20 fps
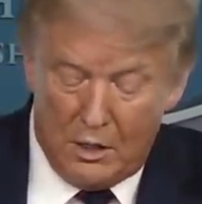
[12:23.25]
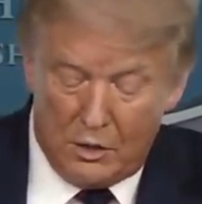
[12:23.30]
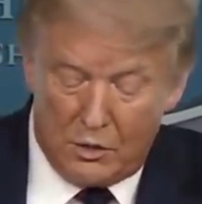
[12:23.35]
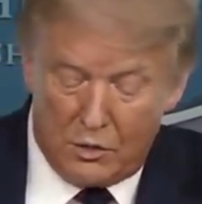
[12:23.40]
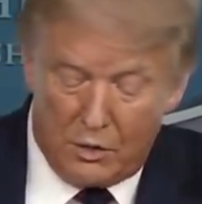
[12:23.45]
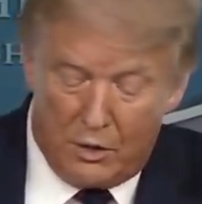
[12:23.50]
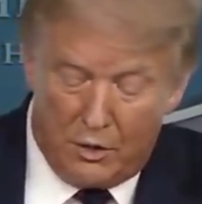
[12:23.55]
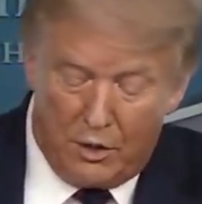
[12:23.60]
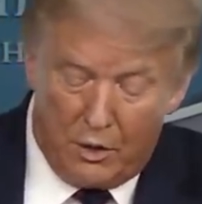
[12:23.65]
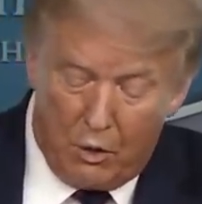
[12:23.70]

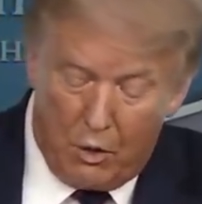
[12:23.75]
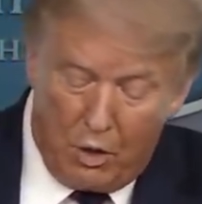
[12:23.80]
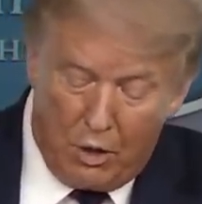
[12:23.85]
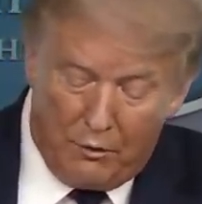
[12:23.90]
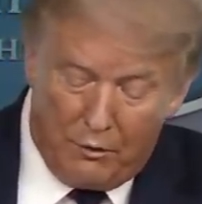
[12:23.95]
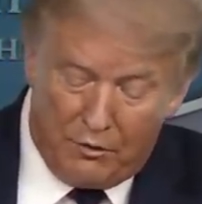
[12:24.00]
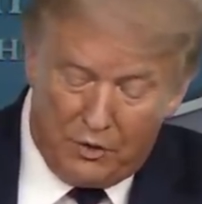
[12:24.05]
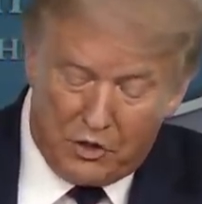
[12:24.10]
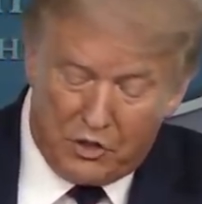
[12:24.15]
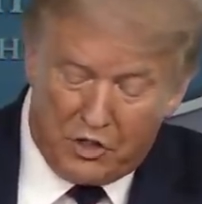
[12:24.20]
so that
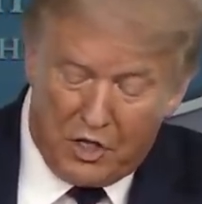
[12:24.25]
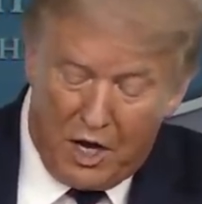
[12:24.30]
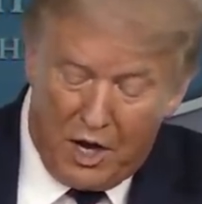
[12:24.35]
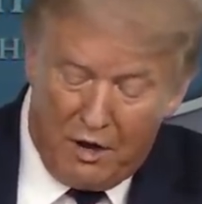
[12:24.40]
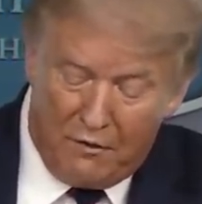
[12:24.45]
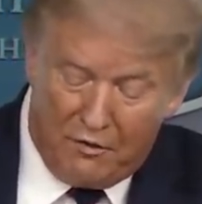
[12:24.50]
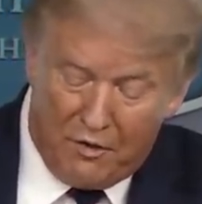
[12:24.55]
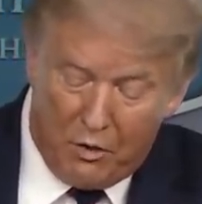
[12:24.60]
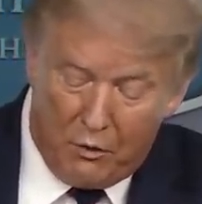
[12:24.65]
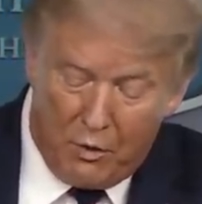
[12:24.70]
all of the
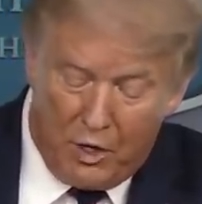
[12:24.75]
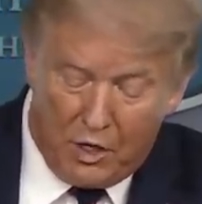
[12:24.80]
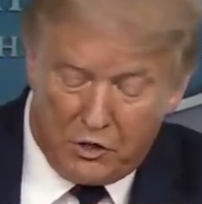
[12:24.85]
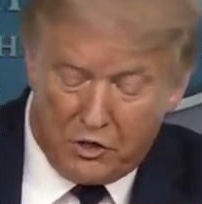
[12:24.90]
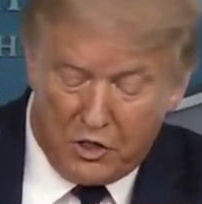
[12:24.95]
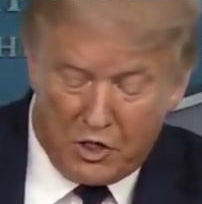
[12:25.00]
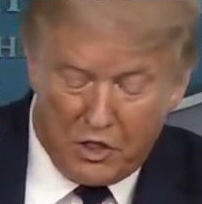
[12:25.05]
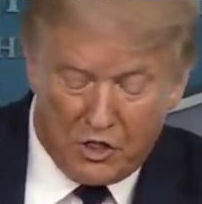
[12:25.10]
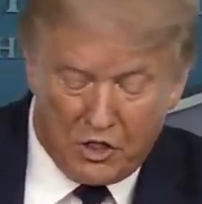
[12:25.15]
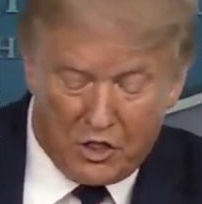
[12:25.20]
staff and
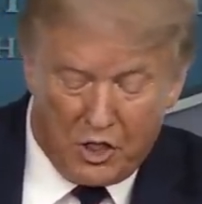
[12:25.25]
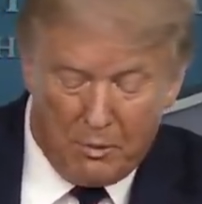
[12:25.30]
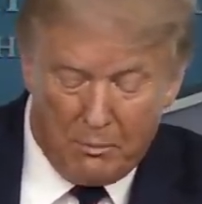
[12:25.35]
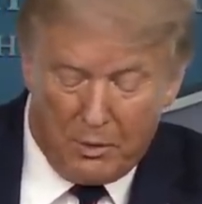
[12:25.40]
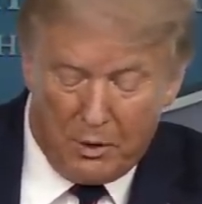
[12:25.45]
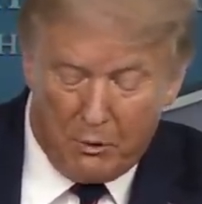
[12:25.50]
residents can